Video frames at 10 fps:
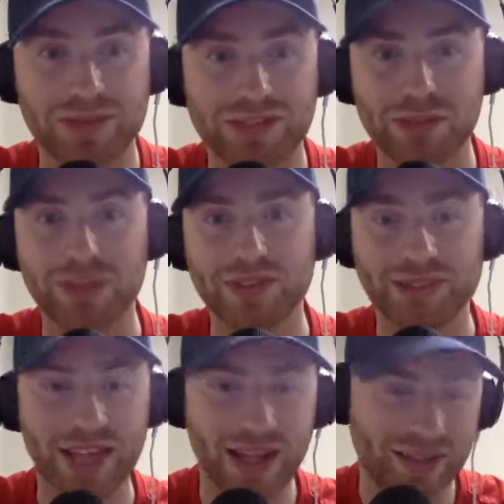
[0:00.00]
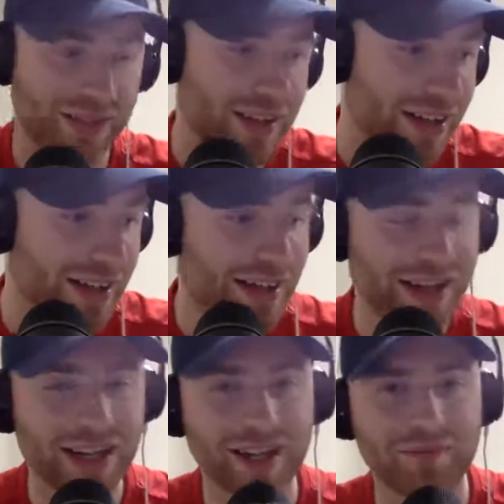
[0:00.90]
Simple as that.
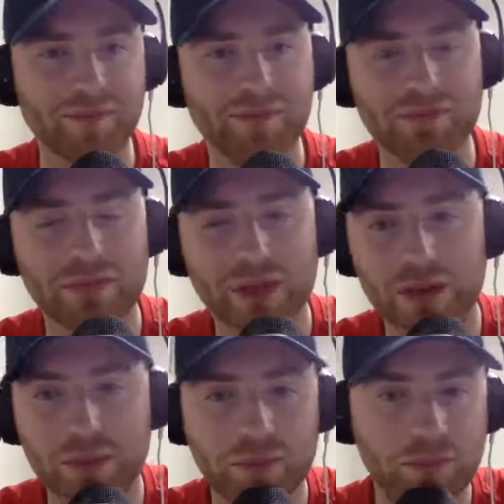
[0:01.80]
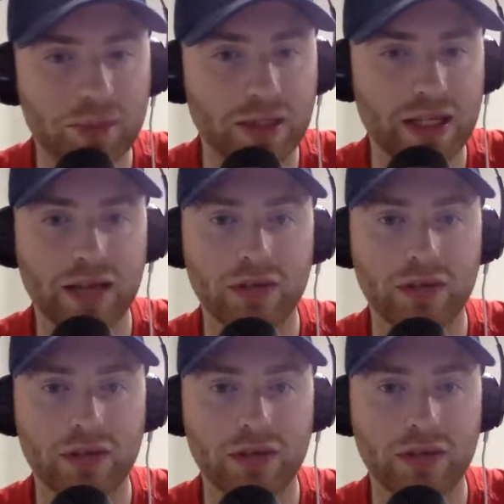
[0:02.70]
But yeah,